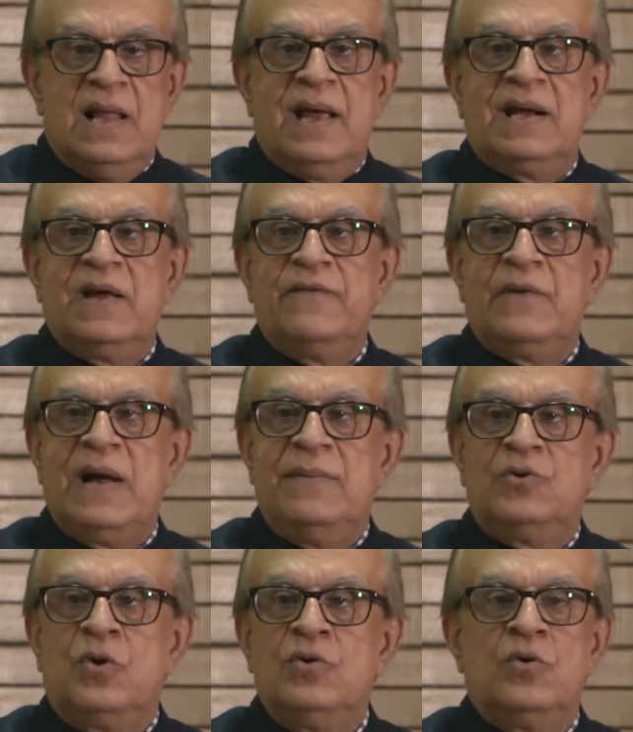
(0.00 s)
And I
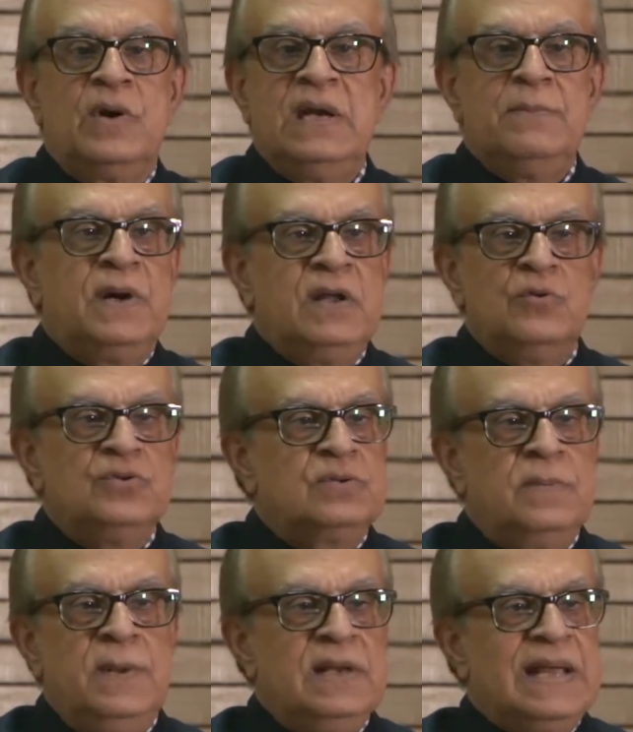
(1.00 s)
don't know anybody who's
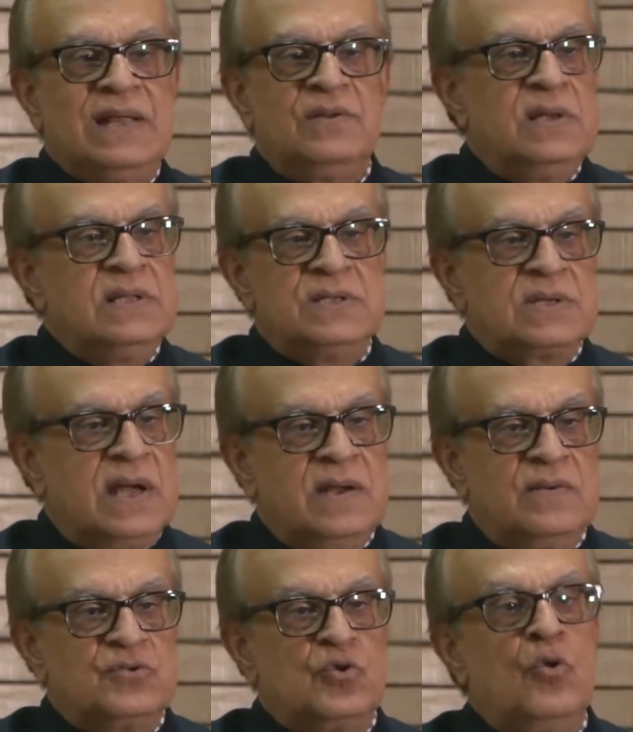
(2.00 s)
been gathering this kind
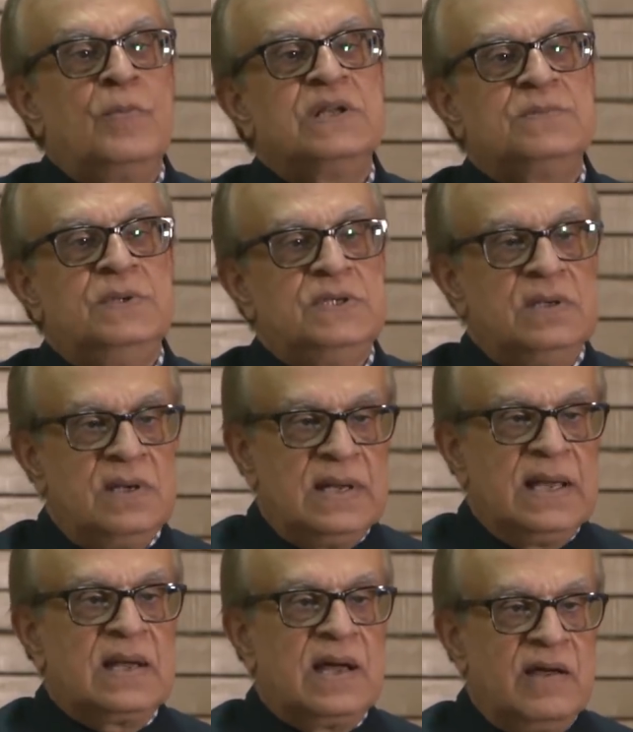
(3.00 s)
of so much material
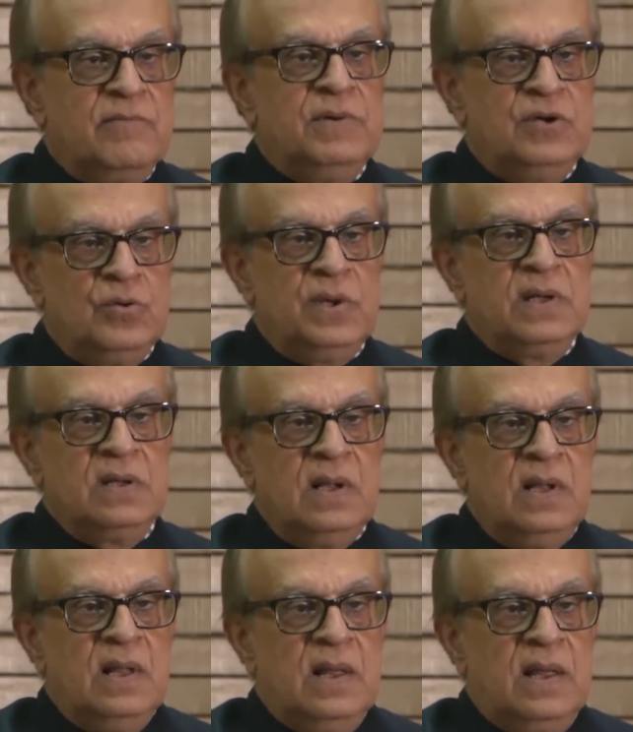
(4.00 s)
like I have been doing.
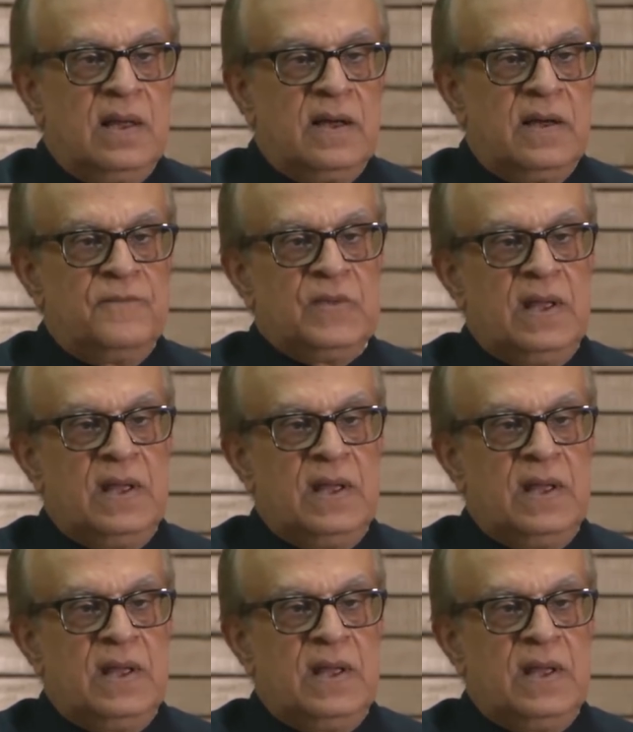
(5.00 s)
I